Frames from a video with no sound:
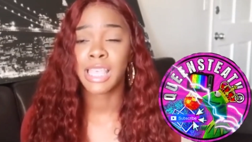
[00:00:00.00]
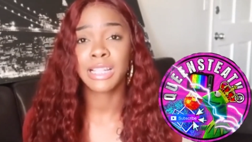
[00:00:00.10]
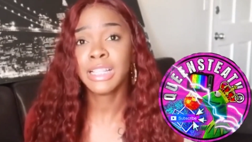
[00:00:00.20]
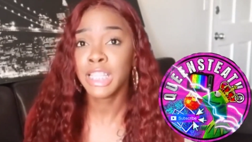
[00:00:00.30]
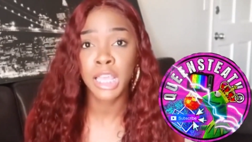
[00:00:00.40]

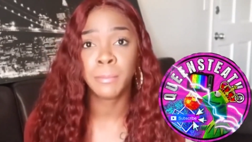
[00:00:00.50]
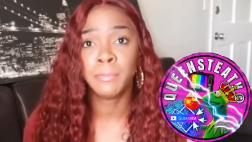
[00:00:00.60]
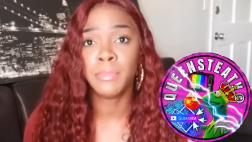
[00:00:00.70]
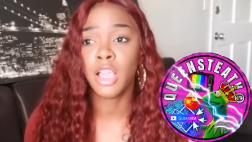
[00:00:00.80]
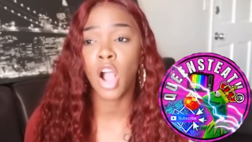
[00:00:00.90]
telling
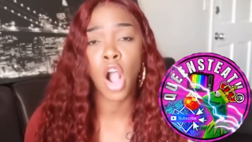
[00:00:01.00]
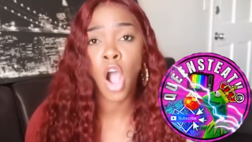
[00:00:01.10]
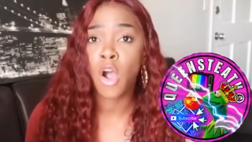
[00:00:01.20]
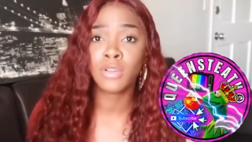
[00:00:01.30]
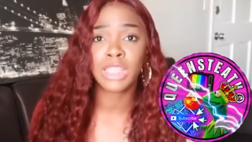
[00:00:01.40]
them
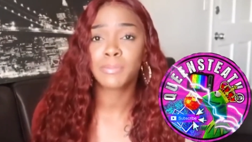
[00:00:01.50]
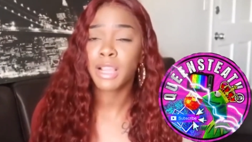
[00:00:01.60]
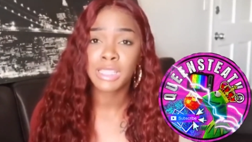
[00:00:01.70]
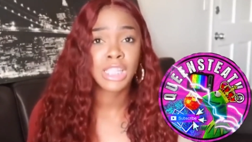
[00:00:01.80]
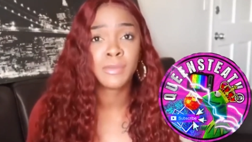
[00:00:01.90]
oh this
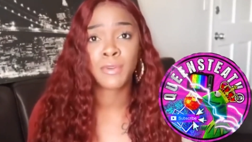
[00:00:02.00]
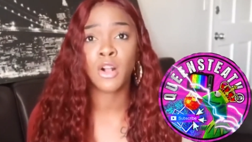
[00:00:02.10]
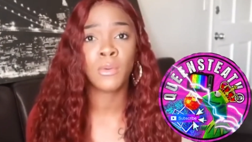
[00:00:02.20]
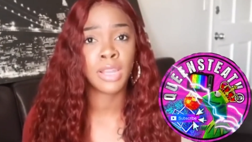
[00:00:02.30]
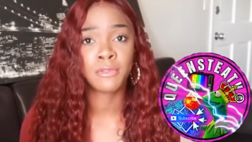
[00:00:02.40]
person is
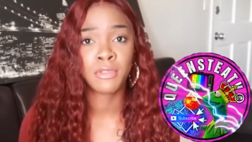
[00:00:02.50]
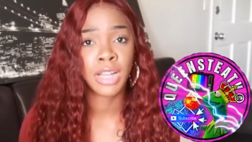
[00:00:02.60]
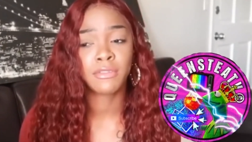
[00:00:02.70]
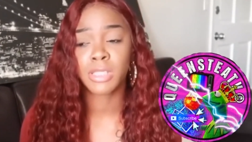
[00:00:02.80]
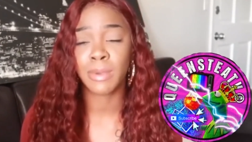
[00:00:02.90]
broke whatever
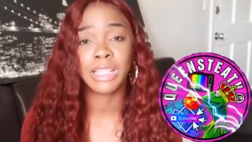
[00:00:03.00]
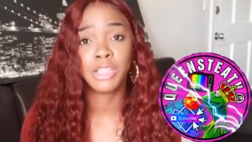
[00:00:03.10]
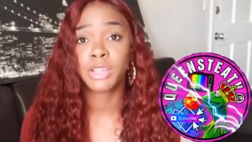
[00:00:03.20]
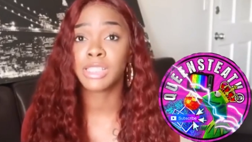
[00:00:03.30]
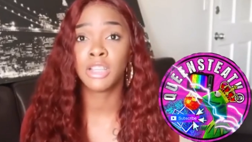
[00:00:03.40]
whatever somebody
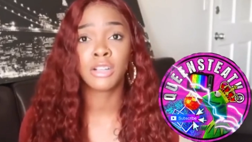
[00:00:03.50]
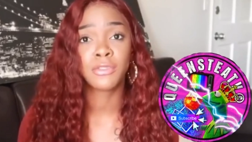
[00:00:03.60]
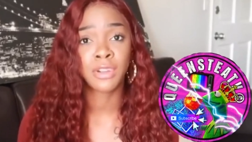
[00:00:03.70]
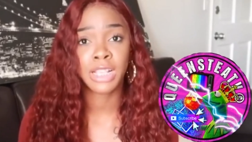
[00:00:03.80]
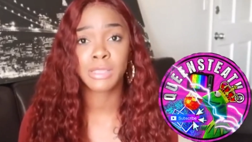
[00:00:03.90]
that you consider
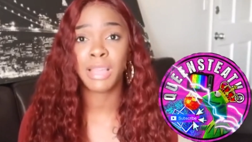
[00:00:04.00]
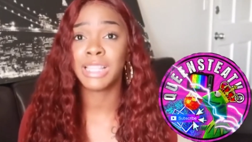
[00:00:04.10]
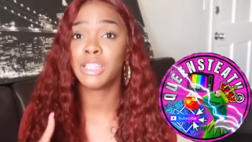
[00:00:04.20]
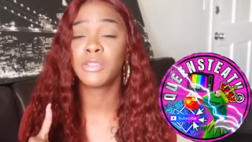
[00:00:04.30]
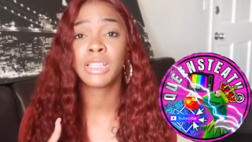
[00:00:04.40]
a friend
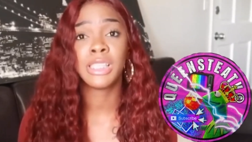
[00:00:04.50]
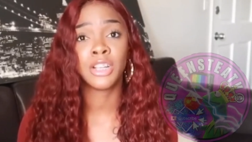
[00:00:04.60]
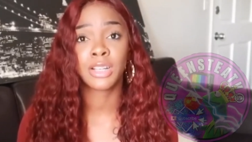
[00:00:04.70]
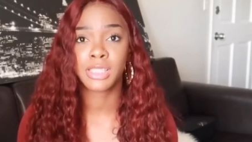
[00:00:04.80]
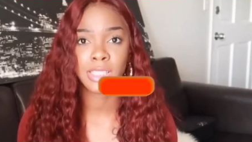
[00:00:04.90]
somebody that you
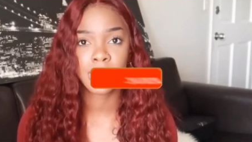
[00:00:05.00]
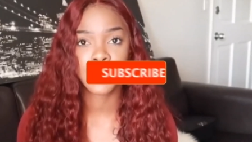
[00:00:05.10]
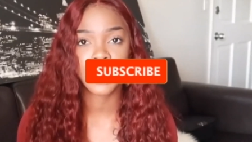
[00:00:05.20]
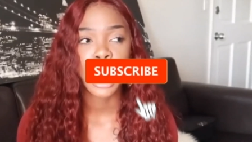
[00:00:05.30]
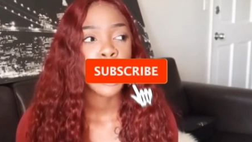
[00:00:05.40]
consider a
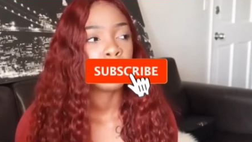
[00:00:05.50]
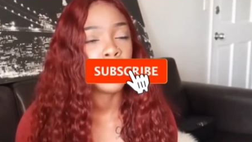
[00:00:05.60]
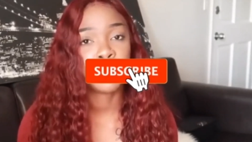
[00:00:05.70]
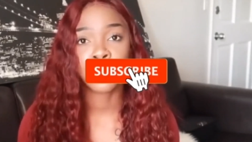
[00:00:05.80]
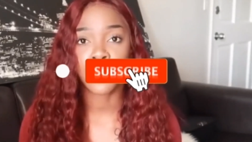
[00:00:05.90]
sister
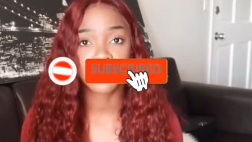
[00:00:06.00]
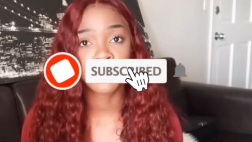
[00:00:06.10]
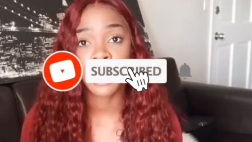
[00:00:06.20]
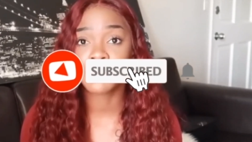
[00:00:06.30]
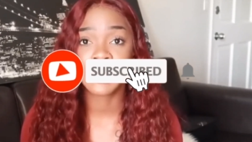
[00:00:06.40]
people go
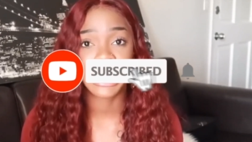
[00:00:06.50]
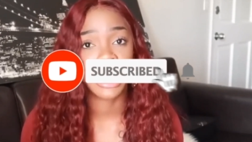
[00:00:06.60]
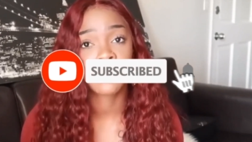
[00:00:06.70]
through ups and